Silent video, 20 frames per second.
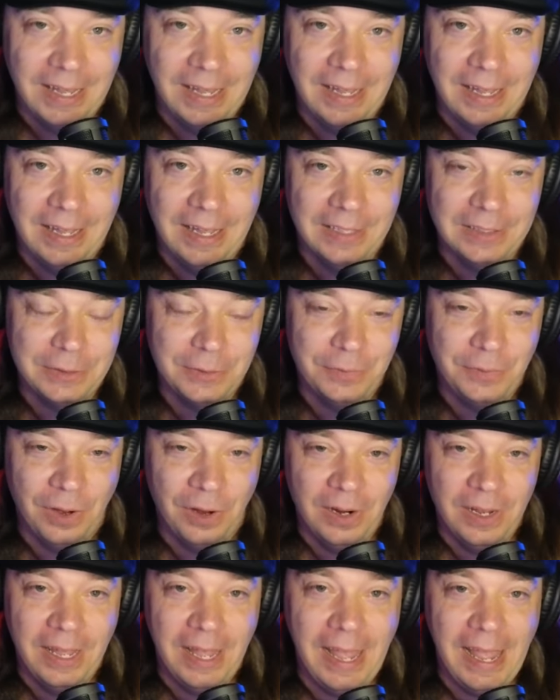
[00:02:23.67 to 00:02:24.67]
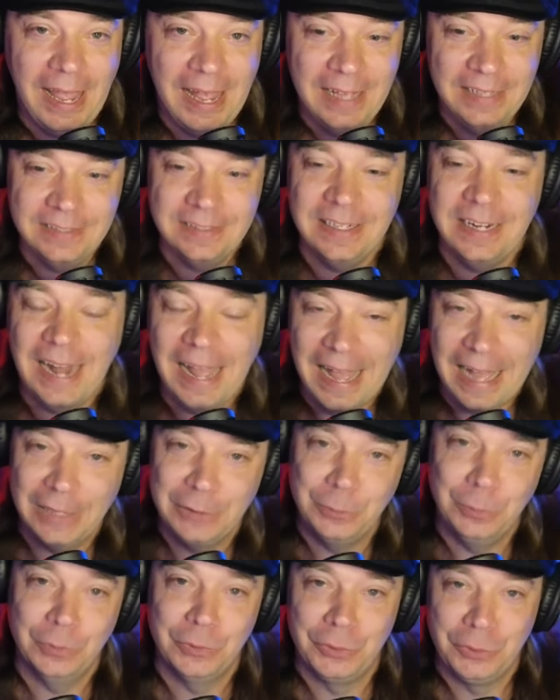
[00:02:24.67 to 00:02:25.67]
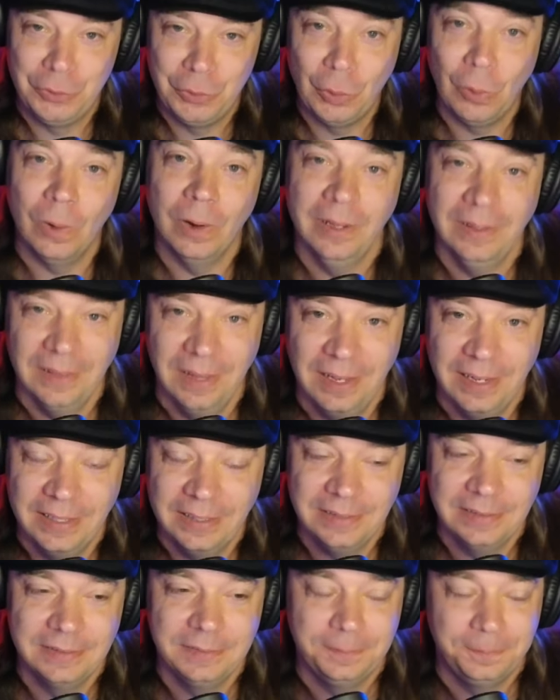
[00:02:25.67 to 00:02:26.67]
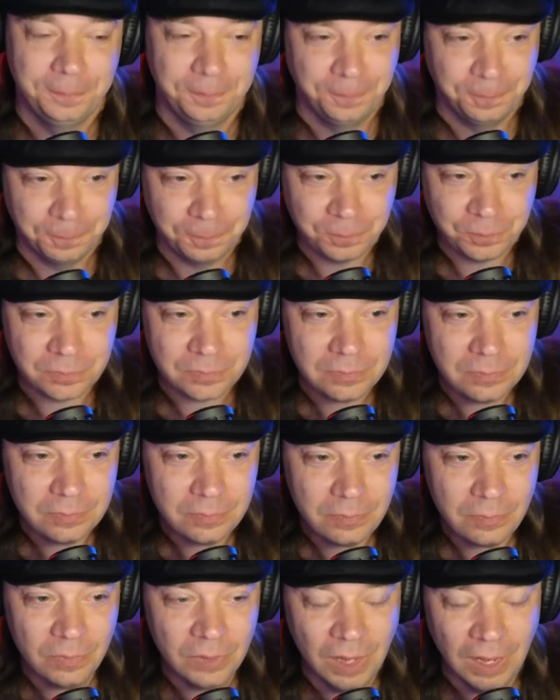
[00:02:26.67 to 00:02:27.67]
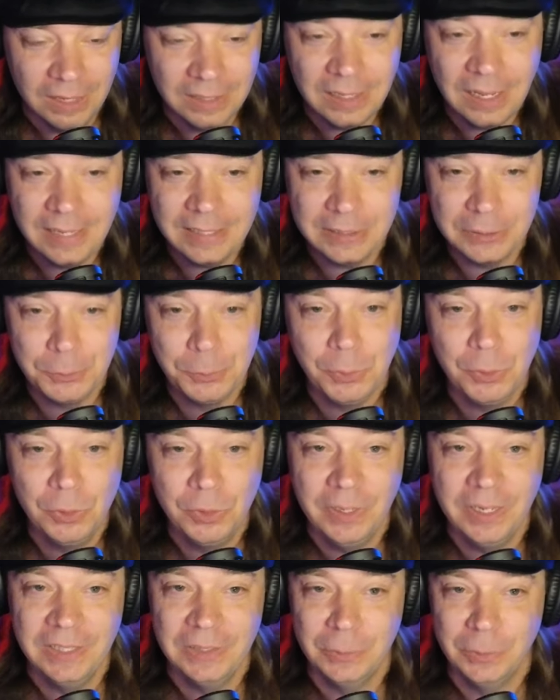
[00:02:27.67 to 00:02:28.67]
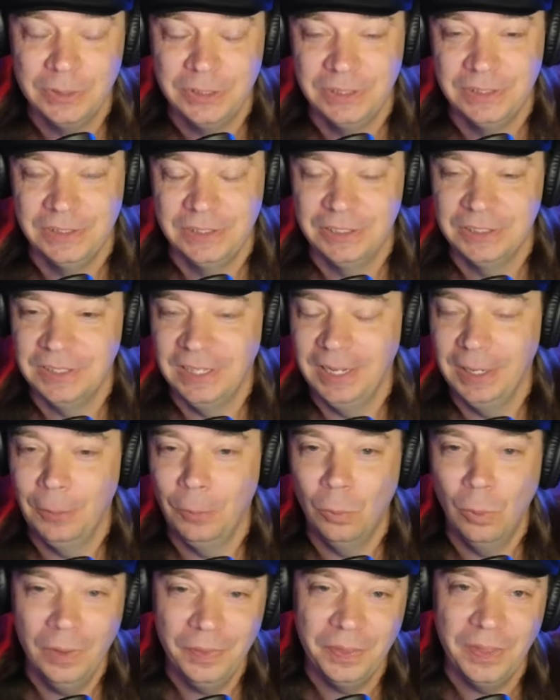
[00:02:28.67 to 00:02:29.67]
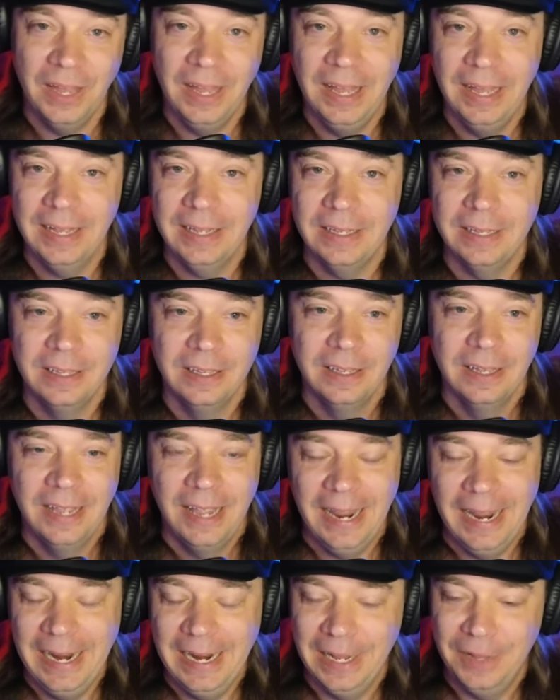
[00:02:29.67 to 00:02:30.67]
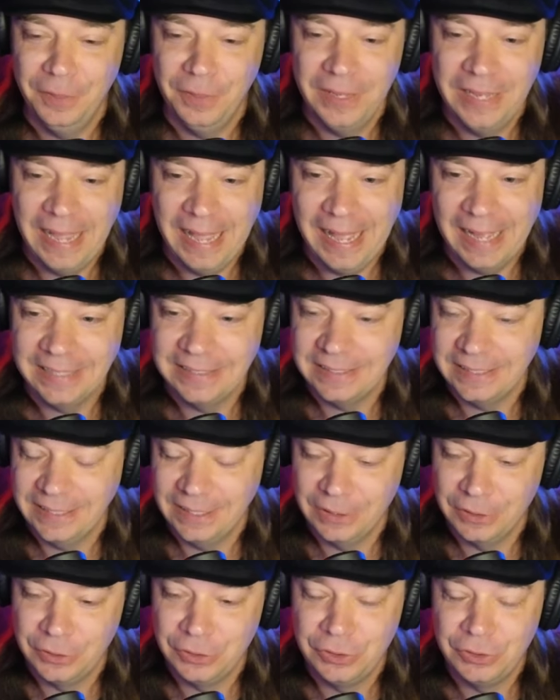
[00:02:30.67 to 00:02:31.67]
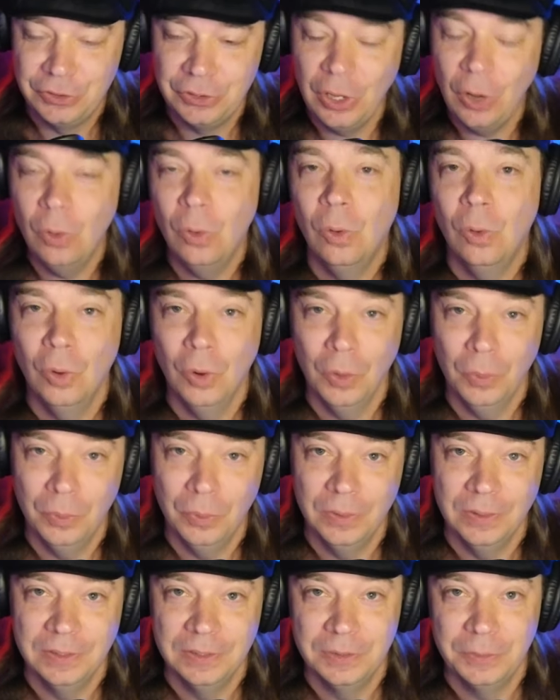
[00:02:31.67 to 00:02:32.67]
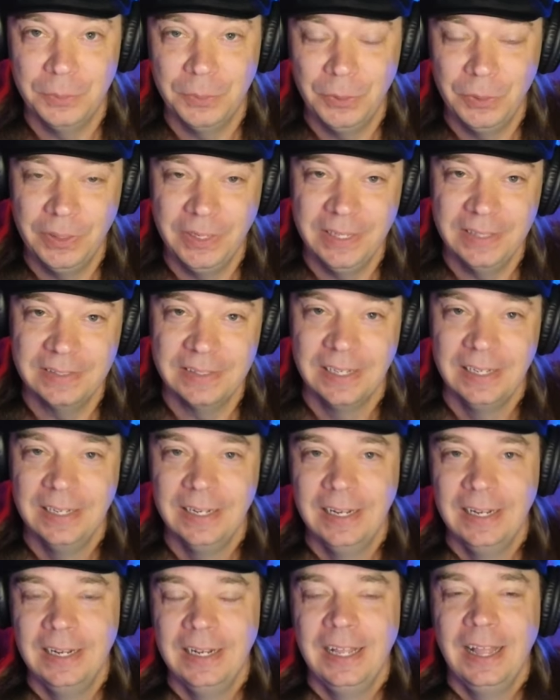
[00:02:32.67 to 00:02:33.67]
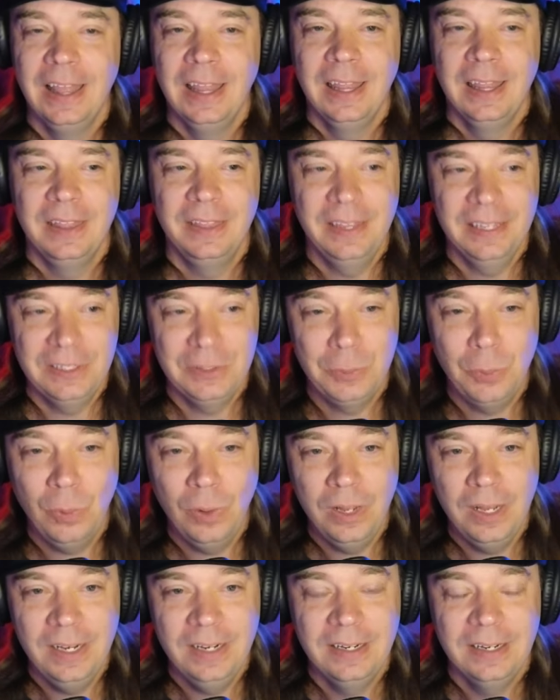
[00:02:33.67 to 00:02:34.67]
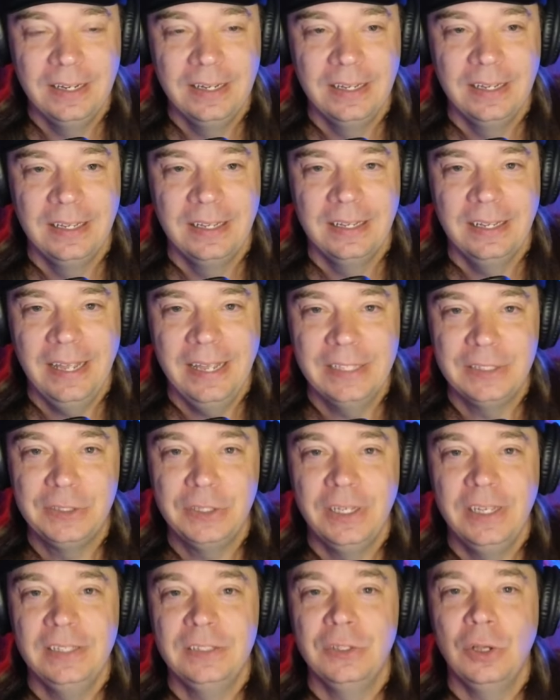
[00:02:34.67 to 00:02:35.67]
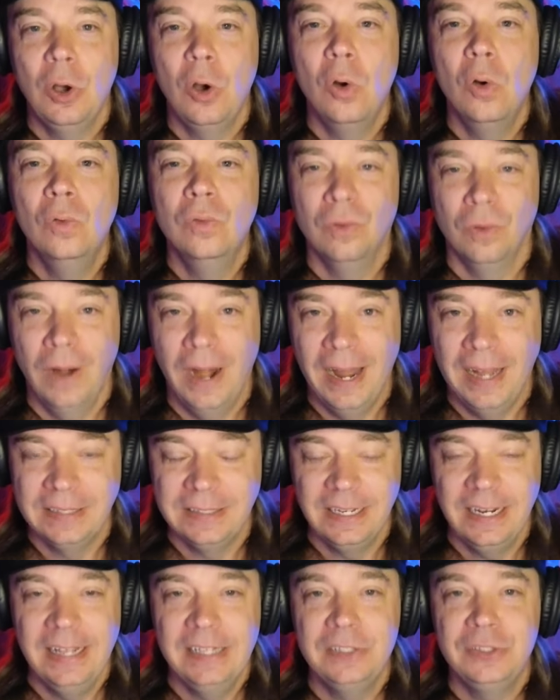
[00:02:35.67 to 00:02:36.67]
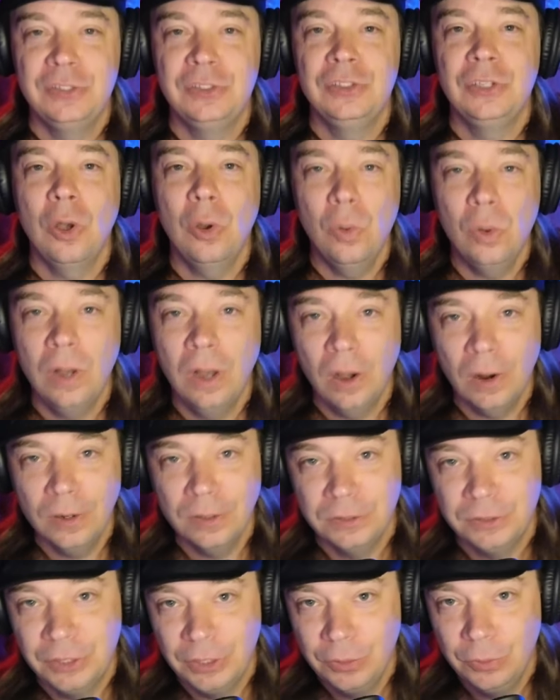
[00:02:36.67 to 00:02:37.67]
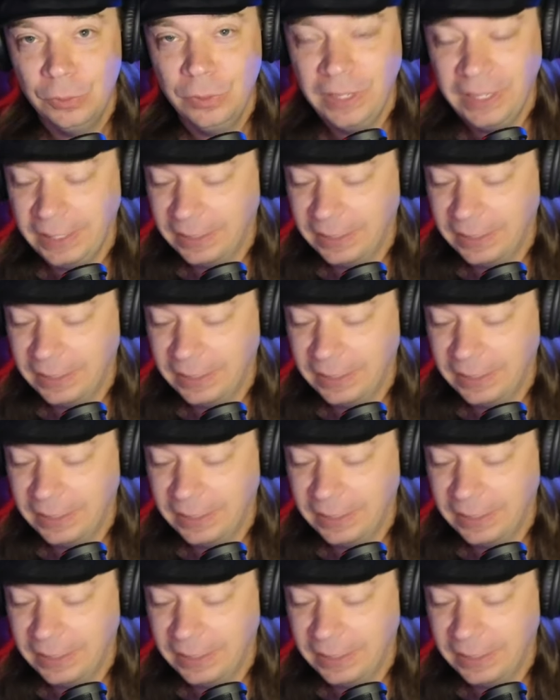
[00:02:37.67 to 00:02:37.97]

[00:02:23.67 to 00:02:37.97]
It has an actual storyline. Unlike Spookies, which is just like, what the heck? And the acting is so horrible in Spookies. This one, it's overacted. It's so cartoony.